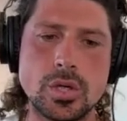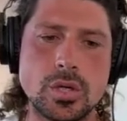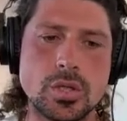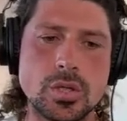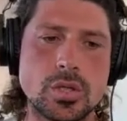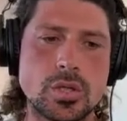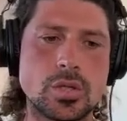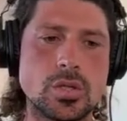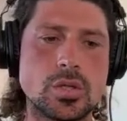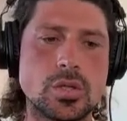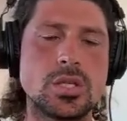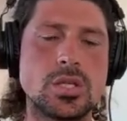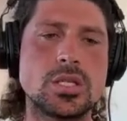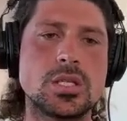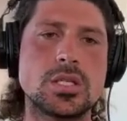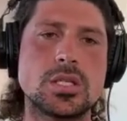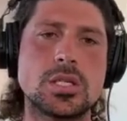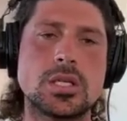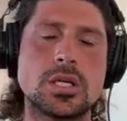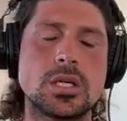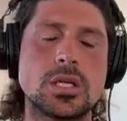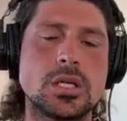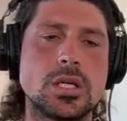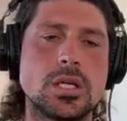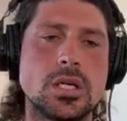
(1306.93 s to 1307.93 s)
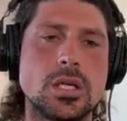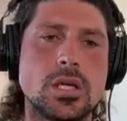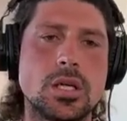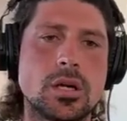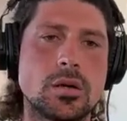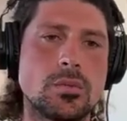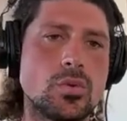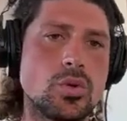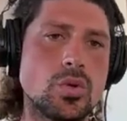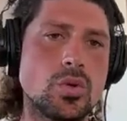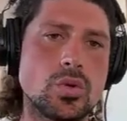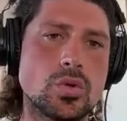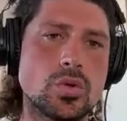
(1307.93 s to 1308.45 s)
So this is an
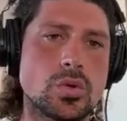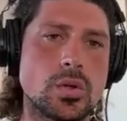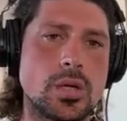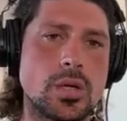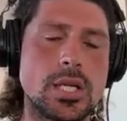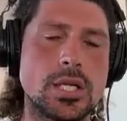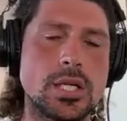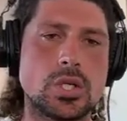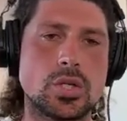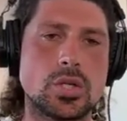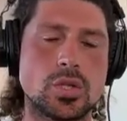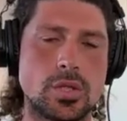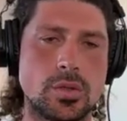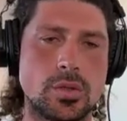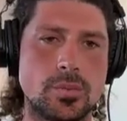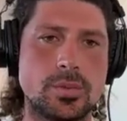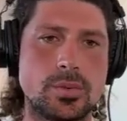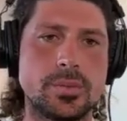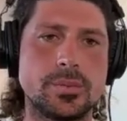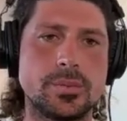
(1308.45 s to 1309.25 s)
harmonious relationship.